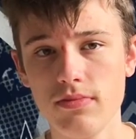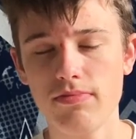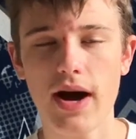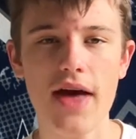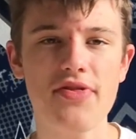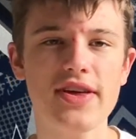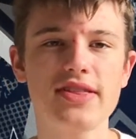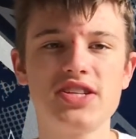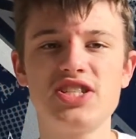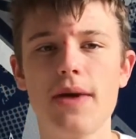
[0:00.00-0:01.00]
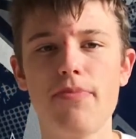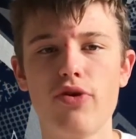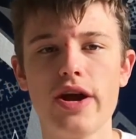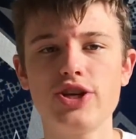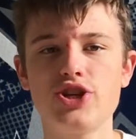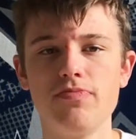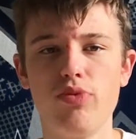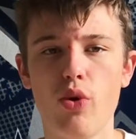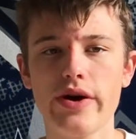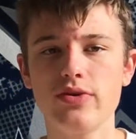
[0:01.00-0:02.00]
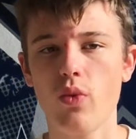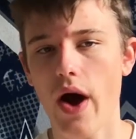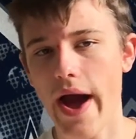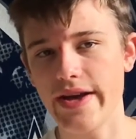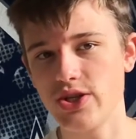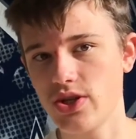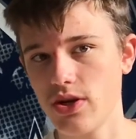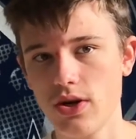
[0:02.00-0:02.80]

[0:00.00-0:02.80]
But I think the separation point-wise,